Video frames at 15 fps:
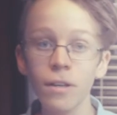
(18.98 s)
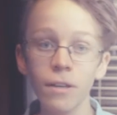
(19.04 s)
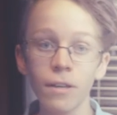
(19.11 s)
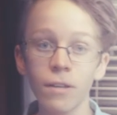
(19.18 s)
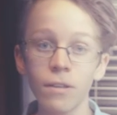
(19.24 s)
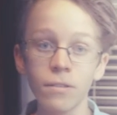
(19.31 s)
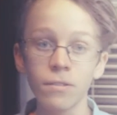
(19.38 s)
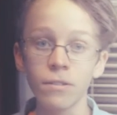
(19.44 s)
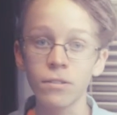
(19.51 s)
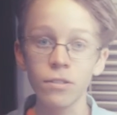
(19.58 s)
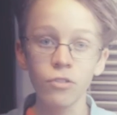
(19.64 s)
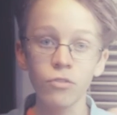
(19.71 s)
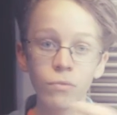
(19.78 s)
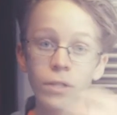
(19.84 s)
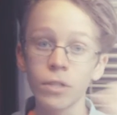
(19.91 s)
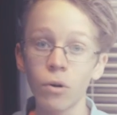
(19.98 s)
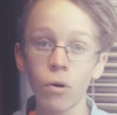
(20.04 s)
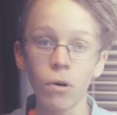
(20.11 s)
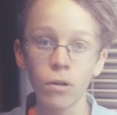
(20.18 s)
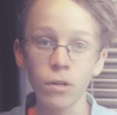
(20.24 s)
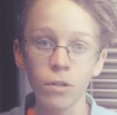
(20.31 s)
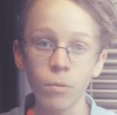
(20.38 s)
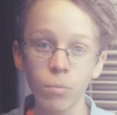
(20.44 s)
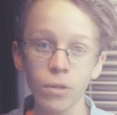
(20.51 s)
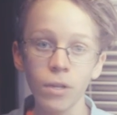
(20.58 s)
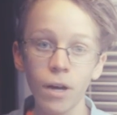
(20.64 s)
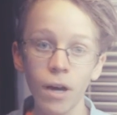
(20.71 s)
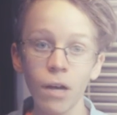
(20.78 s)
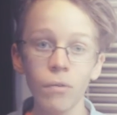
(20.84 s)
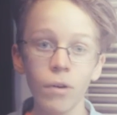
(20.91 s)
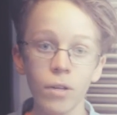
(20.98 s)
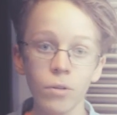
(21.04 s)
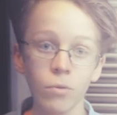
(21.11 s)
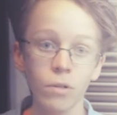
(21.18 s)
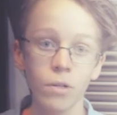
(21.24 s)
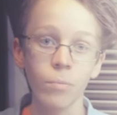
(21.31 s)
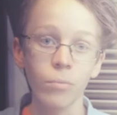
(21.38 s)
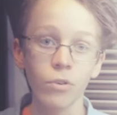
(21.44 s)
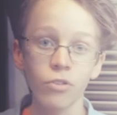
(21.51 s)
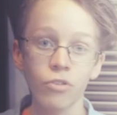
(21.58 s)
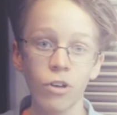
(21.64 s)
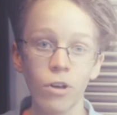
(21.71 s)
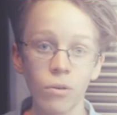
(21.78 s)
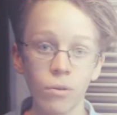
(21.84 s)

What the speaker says: it is essentially gone, a complete highlight or a complete shadow.